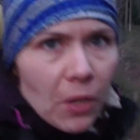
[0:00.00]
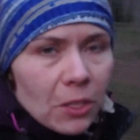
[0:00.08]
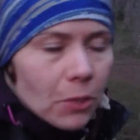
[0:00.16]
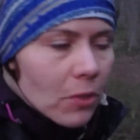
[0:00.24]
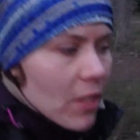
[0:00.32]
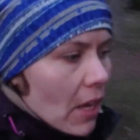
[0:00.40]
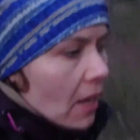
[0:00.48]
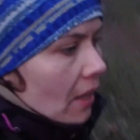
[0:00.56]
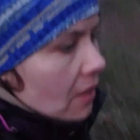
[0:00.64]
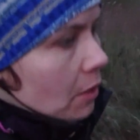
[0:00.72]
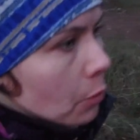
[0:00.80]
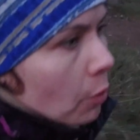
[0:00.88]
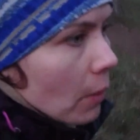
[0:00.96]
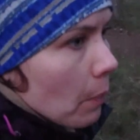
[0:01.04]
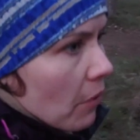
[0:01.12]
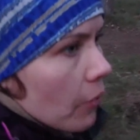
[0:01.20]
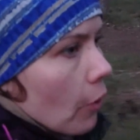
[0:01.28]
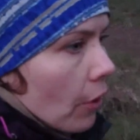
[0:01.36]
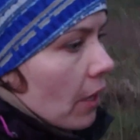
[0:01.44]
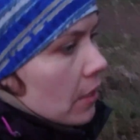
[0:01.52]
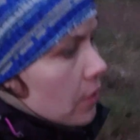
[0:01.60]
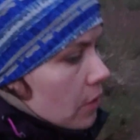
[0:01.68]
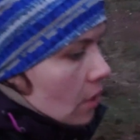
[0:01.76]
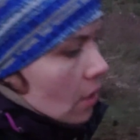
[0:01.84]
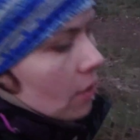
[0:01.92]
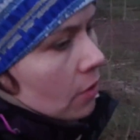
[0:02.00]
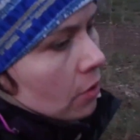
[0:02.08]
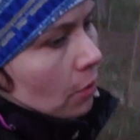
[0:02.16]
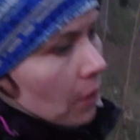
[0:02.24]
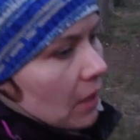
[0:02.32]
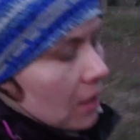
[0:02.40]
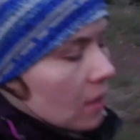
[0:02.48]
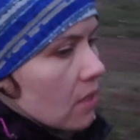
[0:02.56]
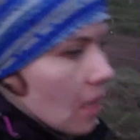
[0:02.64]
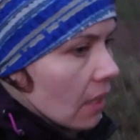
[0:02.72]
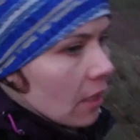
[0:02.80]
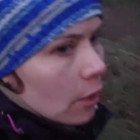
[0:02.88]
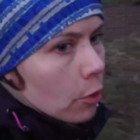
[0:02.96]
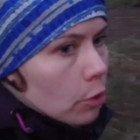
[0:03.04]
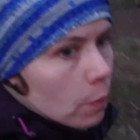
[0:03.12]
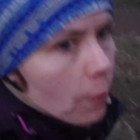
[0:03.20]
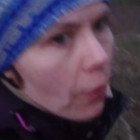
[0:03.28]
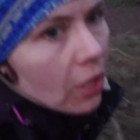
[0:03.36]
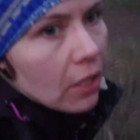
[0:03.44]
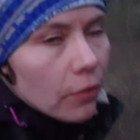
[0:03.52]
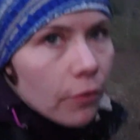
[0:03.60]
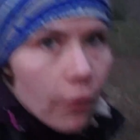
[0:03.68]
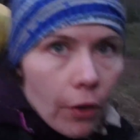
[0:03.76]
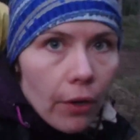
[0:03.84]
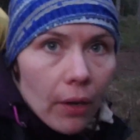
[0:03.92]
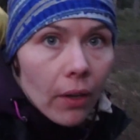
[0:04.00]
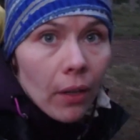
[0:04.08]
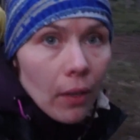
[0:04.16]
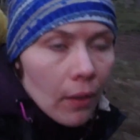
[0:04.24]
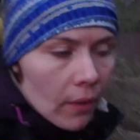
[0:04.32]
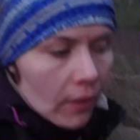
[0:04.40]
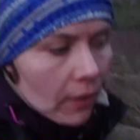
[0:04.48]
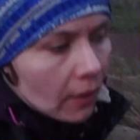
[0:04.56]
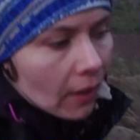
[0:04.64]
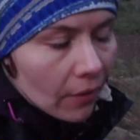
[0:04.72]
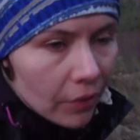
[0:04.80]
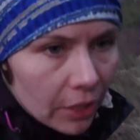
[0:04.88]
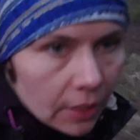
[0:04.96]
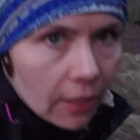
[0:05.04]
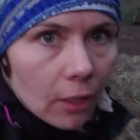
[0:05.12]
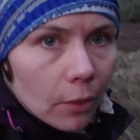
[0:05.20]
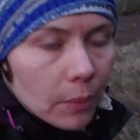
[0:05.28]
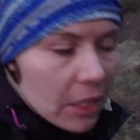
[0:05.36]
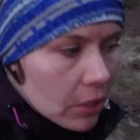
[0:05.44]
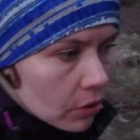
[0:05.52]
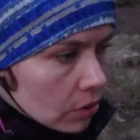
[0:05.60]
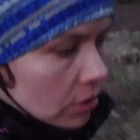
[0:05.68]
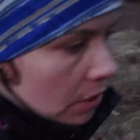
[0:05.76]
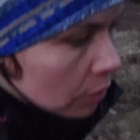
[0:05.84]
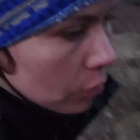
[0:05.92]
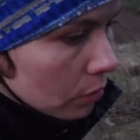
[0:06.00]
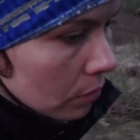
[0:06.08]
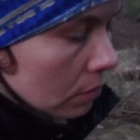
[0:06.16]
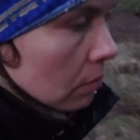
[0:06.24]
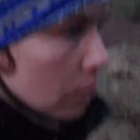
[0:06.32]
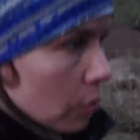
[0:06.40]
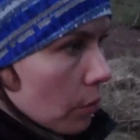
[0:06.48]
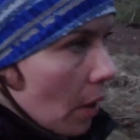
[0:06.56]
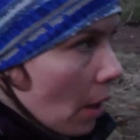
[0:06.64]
want to stay at the creepy forest, so I decided to sprint for 11 kilometers in 2